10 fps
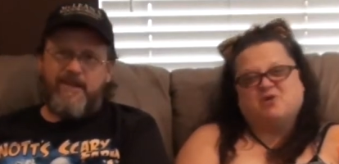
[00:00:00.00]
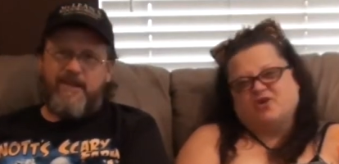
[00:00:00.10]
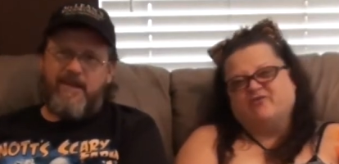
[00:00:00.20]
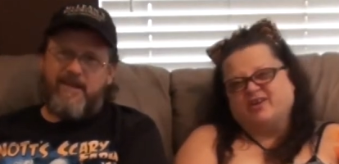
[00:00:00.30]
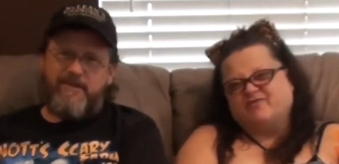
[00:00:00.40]

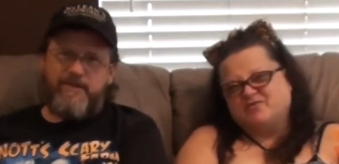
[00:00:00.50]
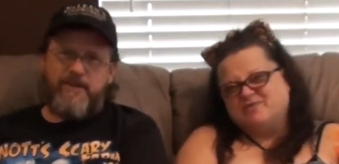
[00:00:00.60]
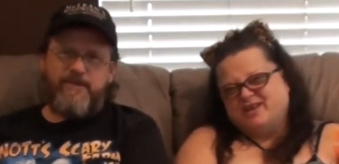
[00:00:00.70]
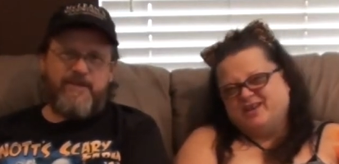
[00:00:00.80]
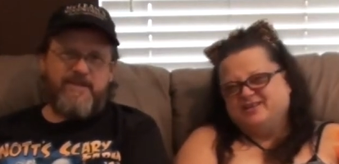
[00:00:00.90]
Speaker 1: Perfect for
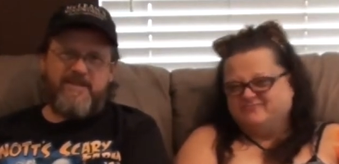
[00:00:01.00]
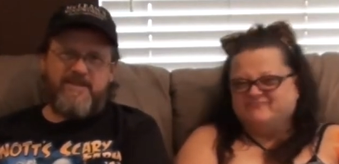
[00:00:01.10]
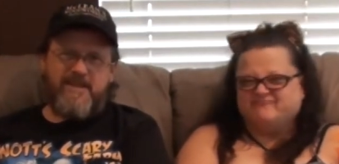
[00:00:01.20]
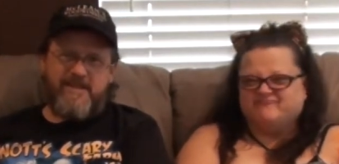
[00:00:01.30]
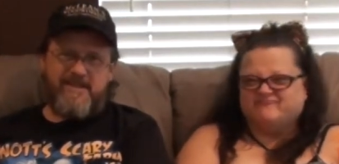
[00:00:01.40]
50s me. and
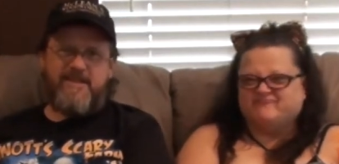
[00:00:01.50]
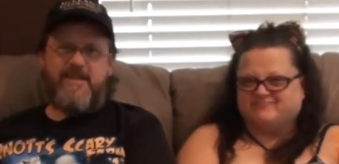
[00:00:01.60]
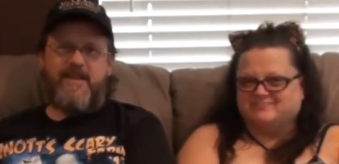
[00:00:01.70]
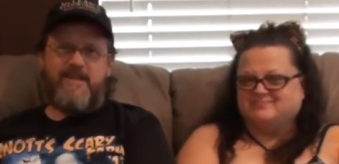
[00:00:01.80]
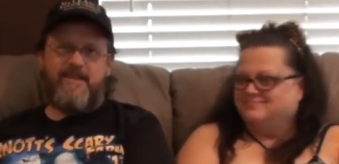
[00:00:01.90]
60s I
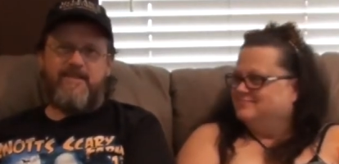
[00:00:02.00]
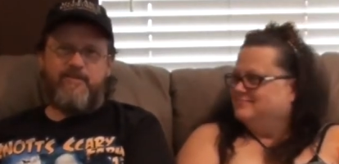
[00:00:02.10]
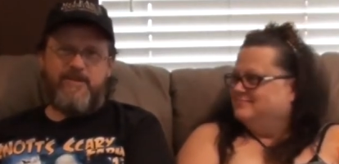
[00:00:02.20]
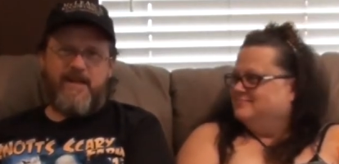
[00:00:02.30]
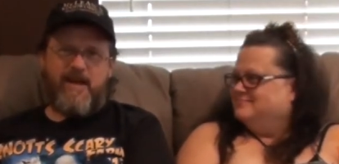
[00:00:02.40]
could live
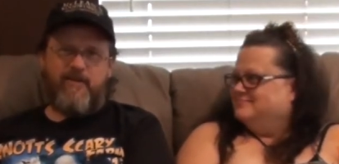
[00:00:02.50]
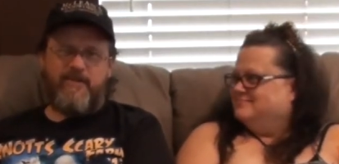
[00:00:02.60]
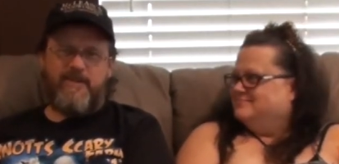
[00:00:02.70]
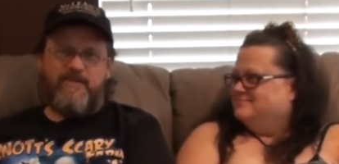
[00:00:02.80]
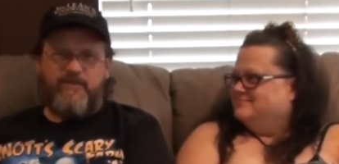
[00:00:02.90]
without.
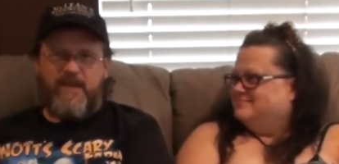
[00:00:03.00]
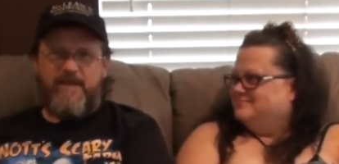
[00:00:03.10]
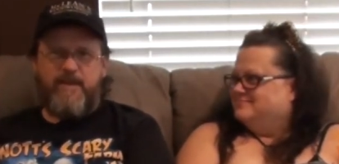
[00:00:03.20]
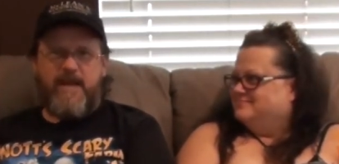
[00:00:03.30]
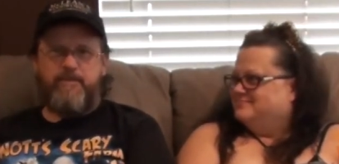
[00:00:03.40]
I'm
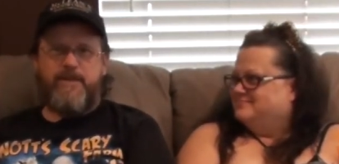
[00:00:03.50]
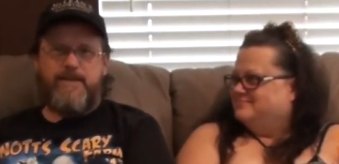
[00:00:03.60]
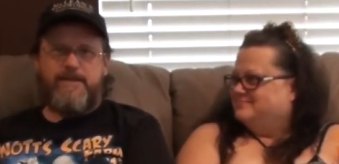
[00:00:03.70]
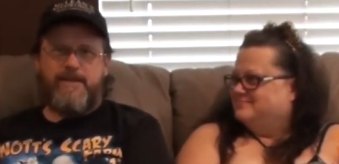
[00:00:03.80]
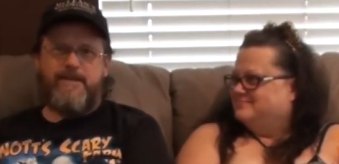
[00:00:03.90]

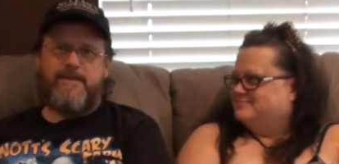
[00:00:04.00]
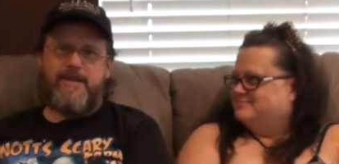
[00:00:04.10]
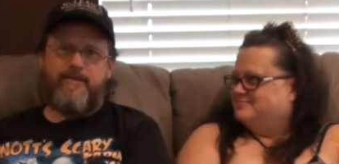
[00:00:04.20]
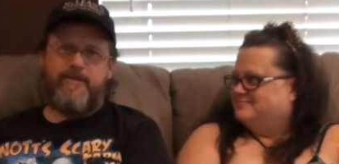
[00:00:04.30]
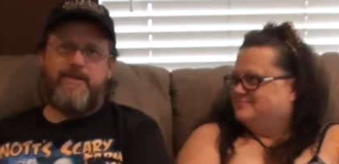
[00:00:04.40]
happiest in the
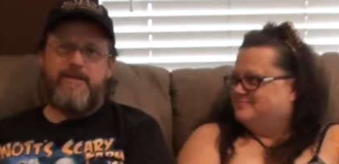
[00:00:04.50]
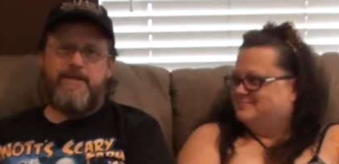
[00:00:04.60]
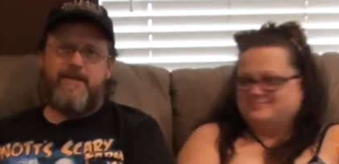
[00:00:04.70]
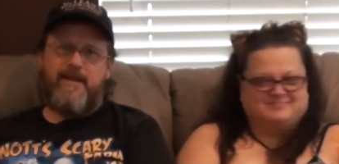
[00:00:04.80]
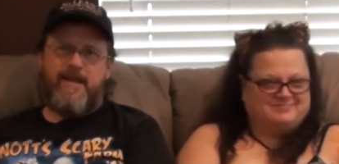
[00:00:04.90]
70s.
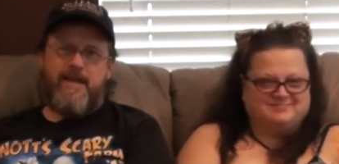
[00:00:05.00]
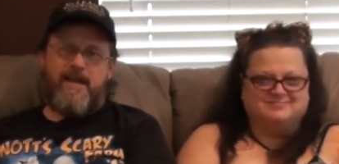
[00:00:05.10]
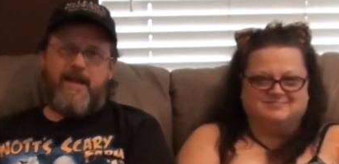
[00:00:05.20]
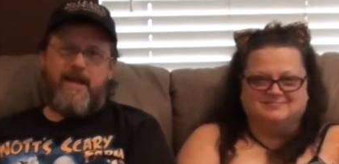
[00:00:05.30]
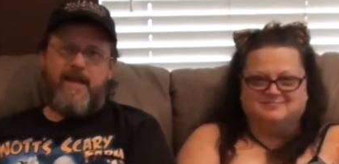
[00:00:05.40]

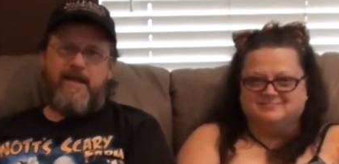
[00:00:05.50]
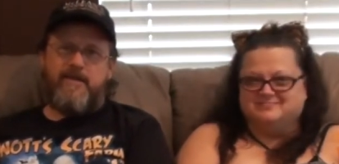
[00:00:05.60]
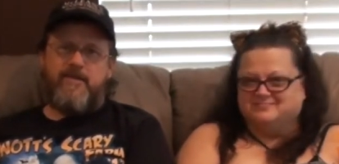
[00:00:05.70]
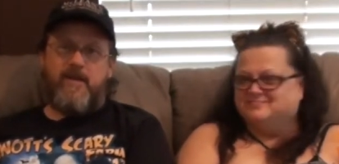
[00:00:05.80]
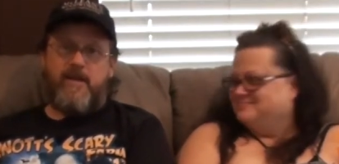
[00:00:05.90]
And
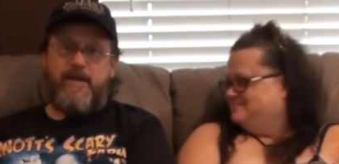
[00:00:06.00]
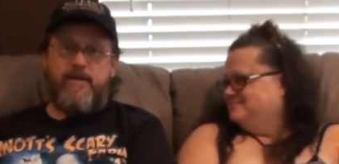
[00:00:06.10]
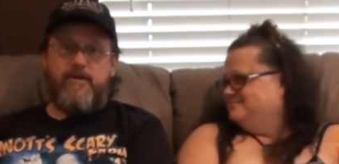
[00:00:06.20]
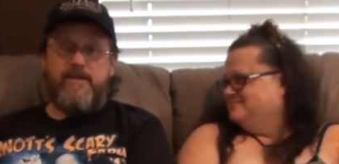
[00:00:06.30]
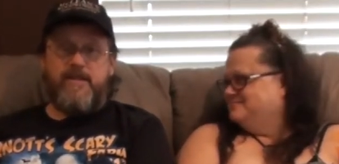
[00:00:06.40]
uh, here
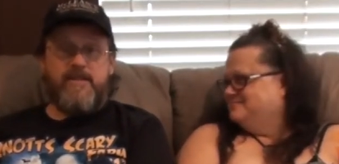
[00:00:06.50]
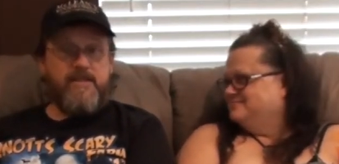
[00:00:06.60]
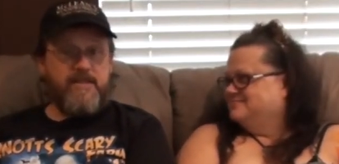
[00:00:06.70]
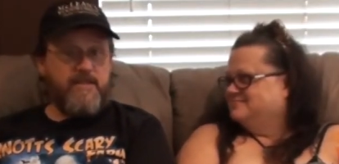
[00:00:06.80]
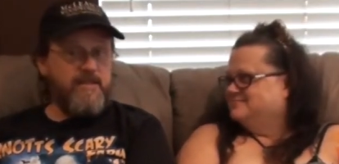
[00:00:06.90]
in the
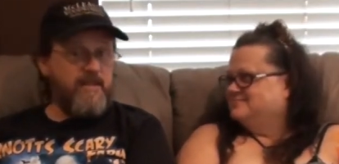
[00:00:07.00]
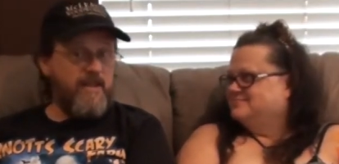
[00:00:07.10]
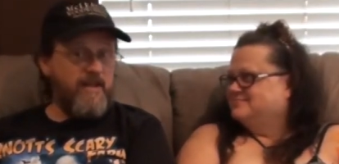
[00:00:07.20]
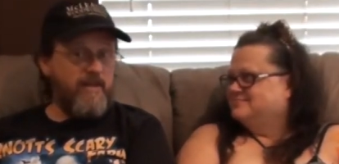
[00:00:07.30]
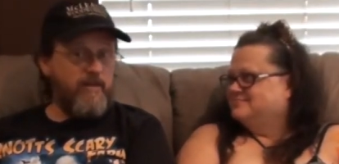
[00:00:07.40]

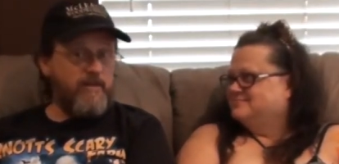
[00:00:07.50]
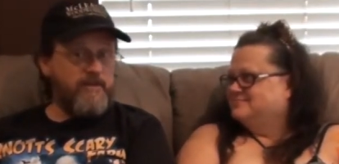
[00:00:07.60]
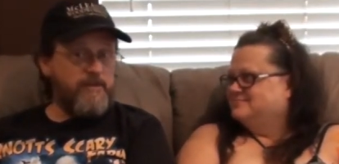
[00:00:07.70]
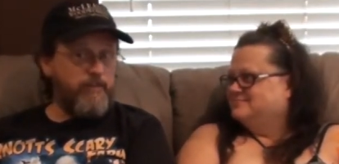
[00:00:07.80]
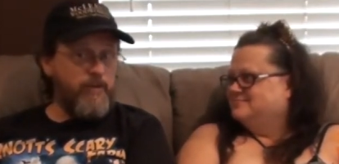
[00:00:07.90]
uh,
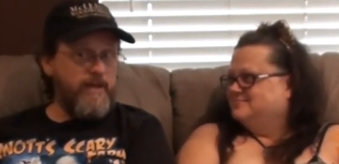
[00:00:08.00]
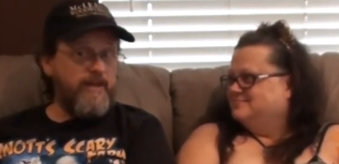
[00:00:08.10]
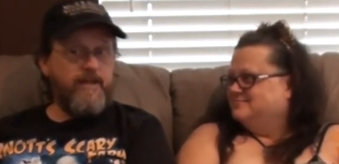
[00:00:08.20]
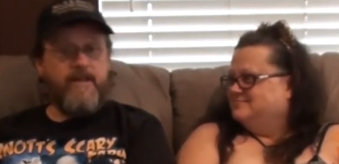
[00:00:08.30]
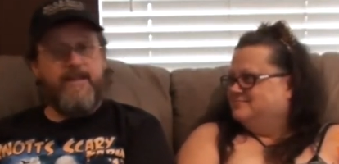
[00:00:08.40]
spring,
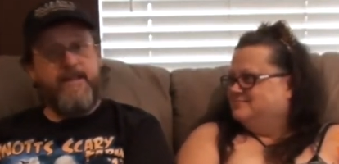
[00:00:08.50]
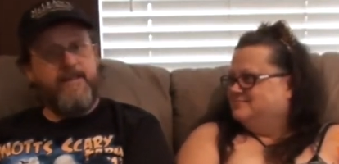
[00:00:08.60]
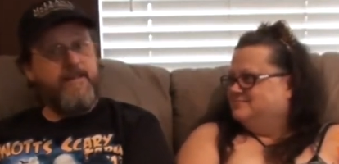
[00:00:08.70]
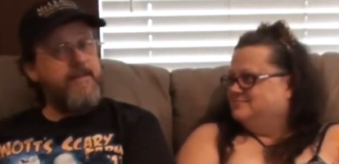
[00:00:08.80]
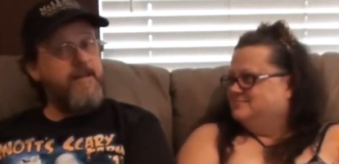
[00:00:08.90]
it could get into
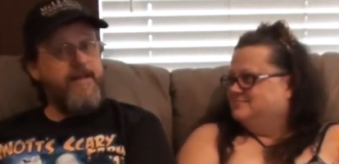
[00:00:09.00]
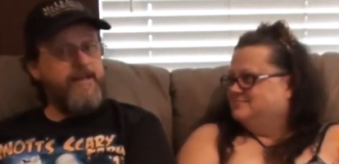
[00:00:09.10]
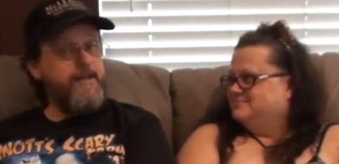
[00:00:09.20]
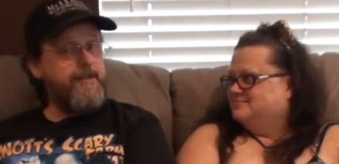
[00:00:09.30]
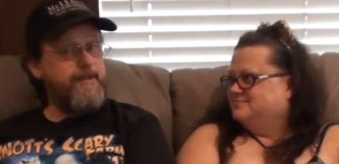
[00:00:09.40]
the
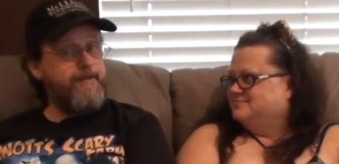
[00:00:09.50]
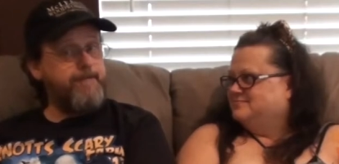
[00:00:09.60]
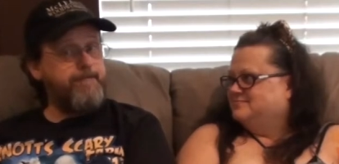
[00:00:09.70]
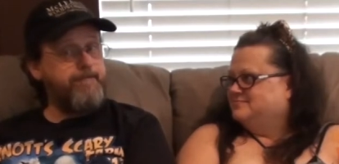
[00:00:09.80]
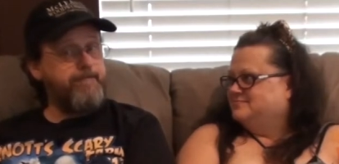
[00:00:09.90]
90s.
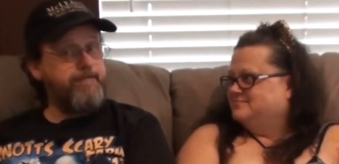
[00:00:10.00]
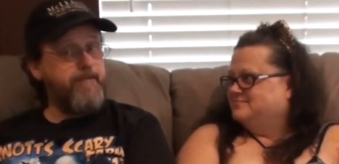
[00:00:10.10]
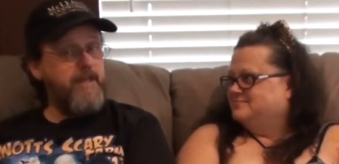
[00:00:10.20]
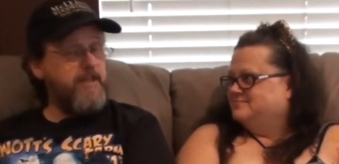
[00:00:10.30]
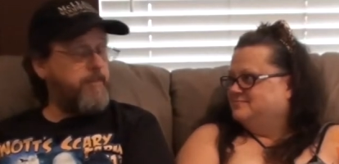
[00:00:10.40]

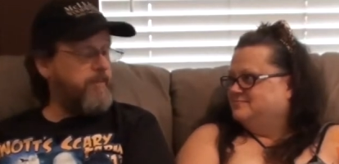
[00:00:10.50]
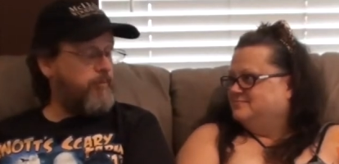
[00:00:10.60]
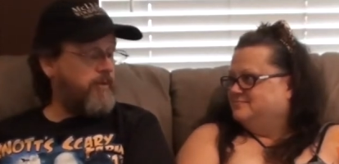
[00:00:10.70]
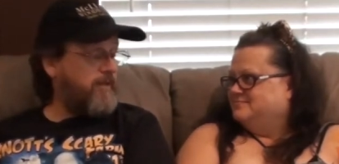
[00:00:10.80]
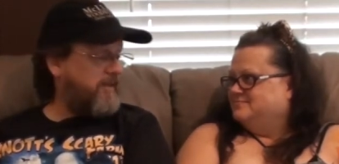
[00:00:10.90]
It's been
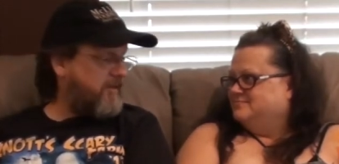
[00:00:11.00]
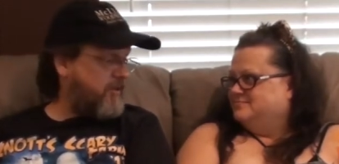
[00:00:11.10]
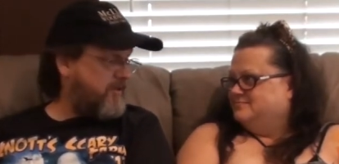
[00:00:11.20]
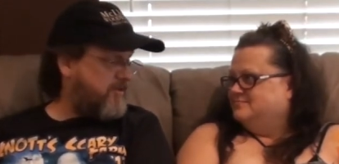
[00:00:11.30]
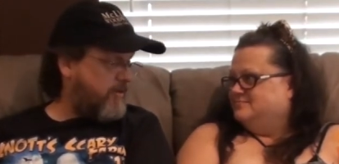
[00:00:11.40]
pretty
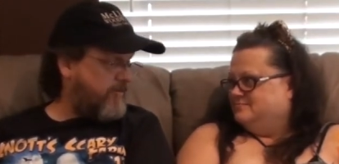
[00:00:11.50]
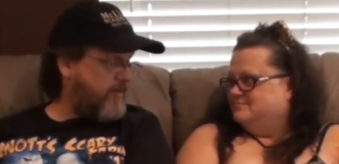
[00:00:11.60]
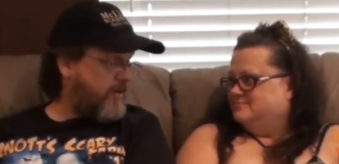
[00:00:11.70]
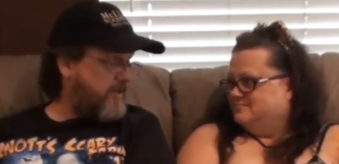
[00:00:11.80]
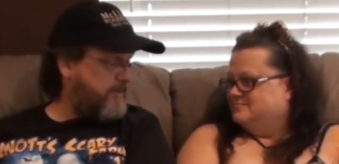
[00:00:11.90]
good so
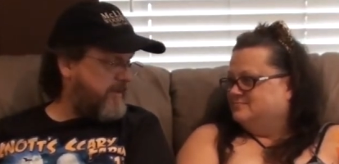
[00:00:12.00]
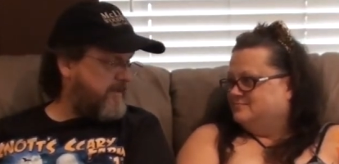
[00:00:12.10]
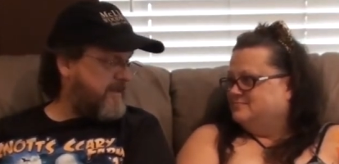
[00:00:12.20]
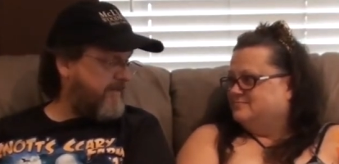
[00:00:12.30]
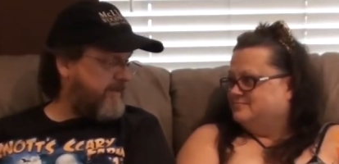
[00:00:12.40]
far. It's been the
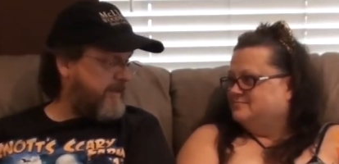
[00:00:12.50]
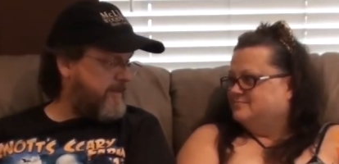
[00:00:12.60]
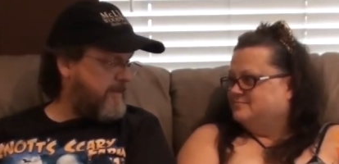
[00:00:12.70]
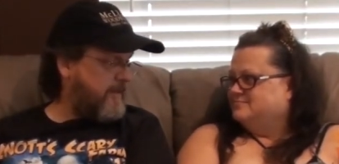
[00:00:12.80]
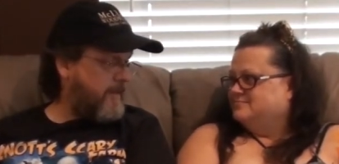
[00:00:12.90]
70s.
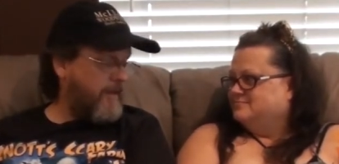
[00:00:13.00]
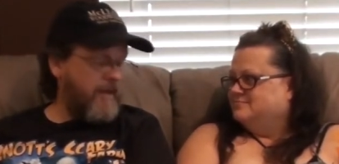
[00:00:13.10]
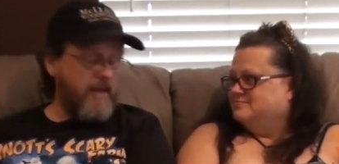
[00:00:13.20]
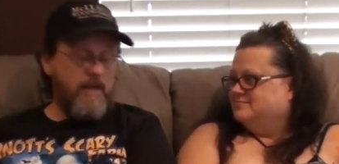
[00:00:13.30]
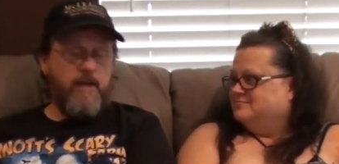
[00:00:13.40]

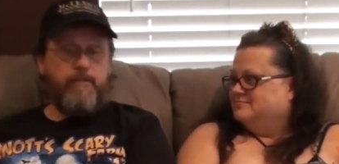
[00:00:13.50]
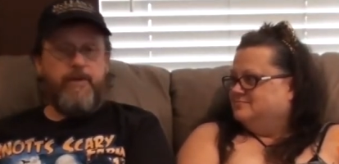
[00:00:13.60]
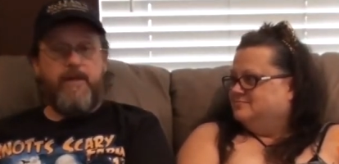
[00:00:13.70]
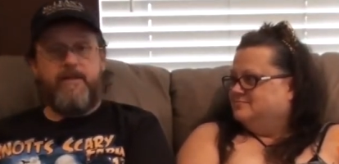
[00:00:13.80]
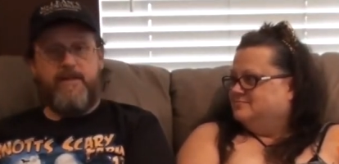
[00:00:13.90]

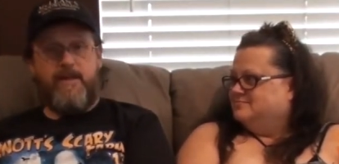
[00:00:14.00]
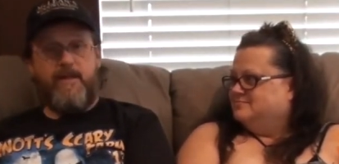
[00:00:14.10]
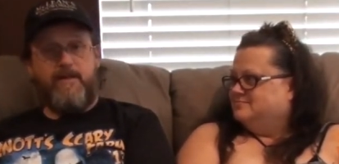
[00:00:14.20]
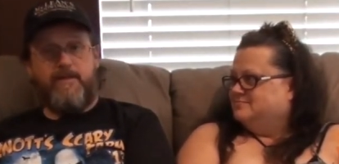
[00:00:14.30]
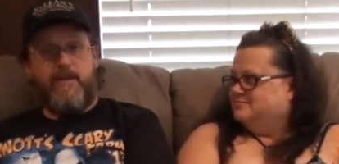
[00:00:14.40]
But uh,